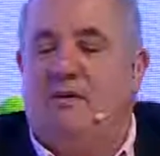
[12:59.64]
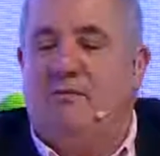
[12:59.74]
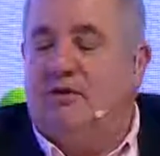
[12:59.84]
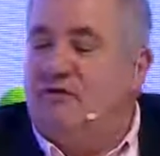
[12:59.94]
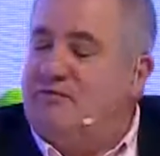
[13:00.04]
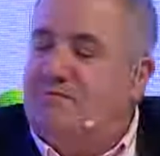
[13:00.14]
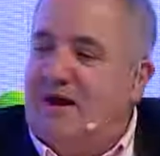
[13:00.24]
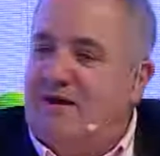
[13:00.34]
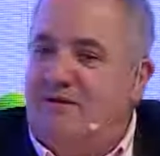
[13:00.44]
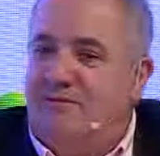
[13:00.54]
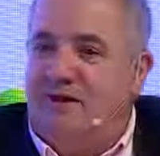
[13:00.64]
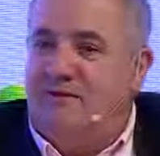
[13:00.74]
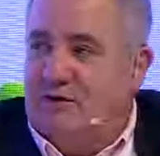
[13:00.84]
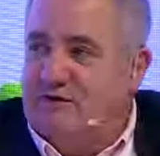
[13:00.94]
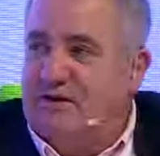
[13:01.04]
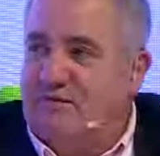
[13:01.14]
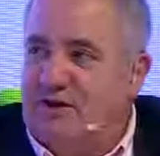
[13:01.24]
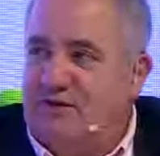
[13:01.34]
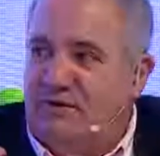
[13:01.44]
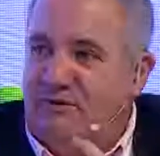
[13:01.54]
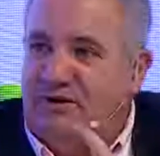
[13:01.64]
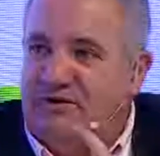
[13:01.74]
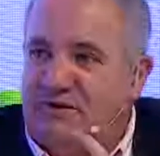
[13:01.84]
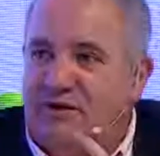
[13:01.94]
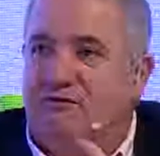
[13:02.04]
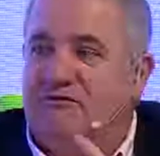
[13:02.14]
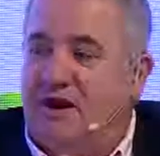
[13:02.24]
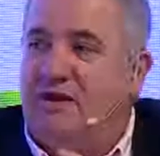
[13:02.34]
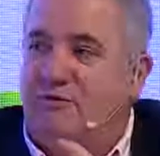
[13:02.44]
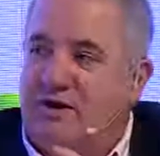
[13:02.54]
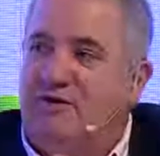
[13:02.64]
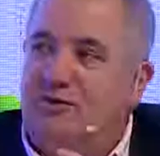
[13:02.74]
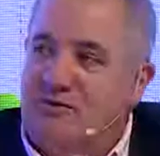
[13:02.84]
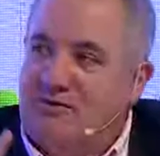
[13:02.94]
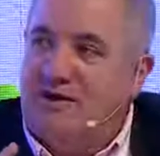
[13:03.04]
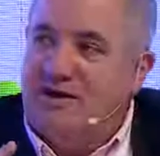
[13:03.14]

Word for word: brought by, by the government, we will try to find one euro